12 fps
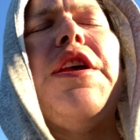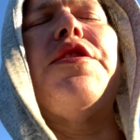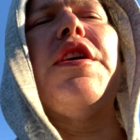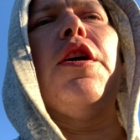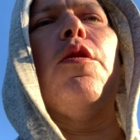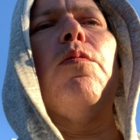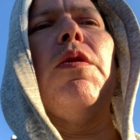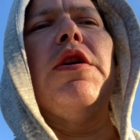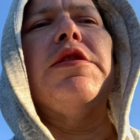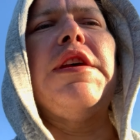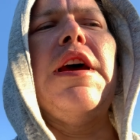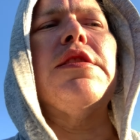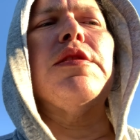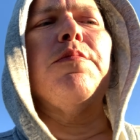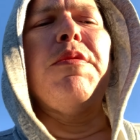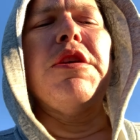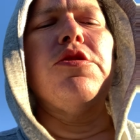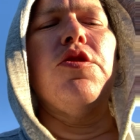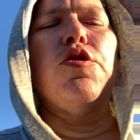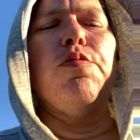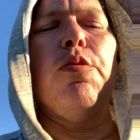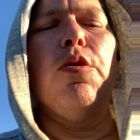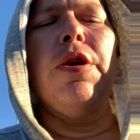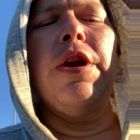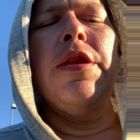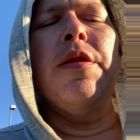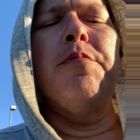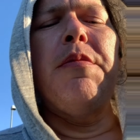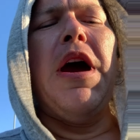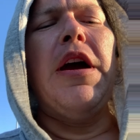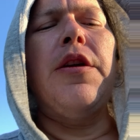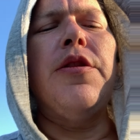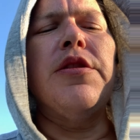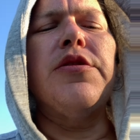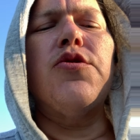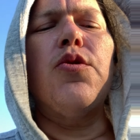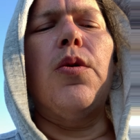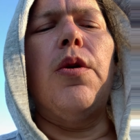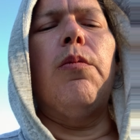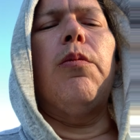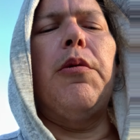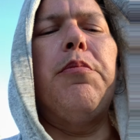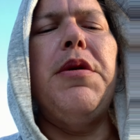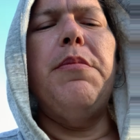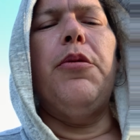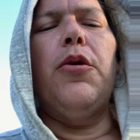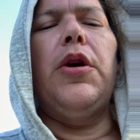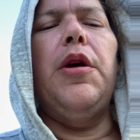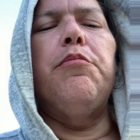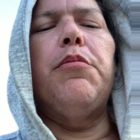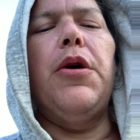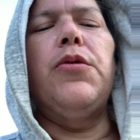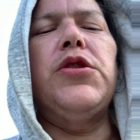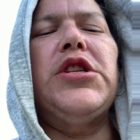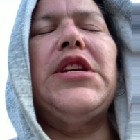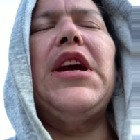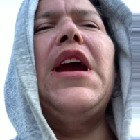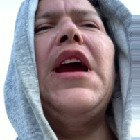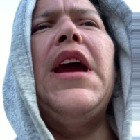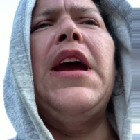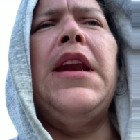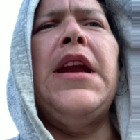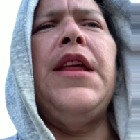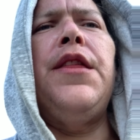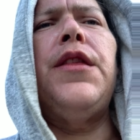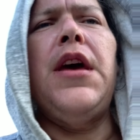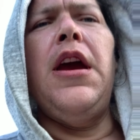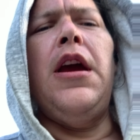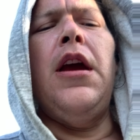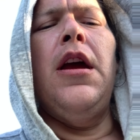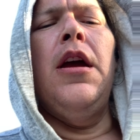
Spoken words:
I think it was, has a message board in the back of the store where people can post anything.